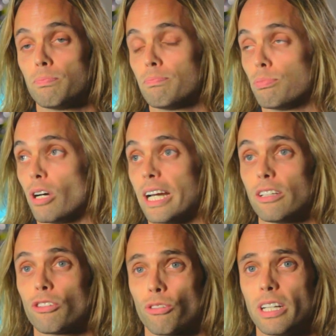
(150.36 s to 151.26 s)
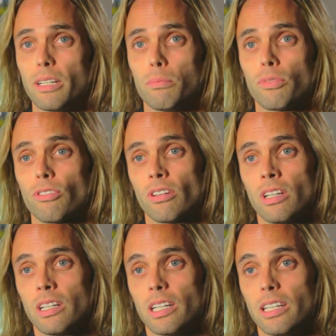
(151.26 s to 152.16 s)
bright dreams
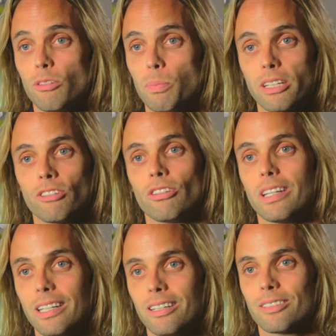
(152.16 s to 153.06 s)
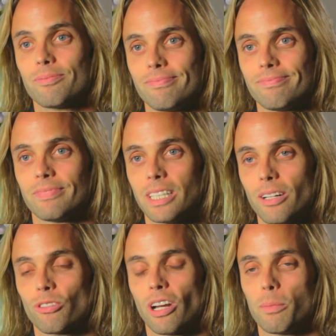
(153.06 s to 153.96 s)
in this big city, you
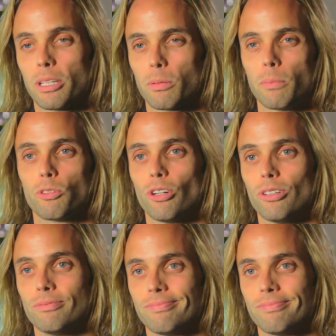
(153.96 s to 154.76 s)
know, trying to make them come true.